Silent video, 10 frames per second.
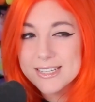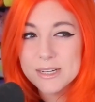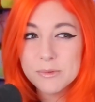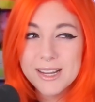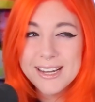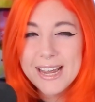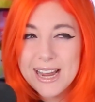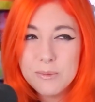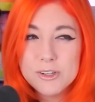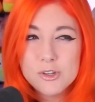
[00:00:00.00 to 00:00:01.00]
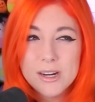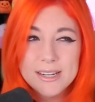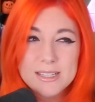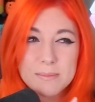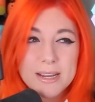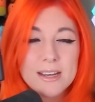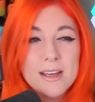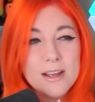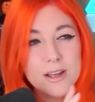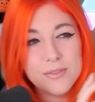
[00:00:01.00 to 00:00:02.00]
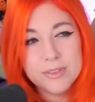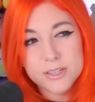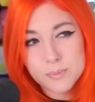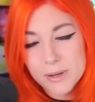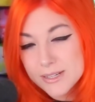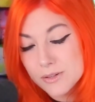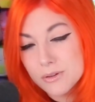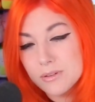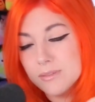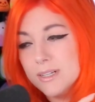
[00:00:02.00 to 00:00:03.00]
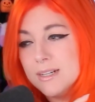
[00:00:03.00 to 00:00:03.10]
they were yeah, we're trying to make this puzzle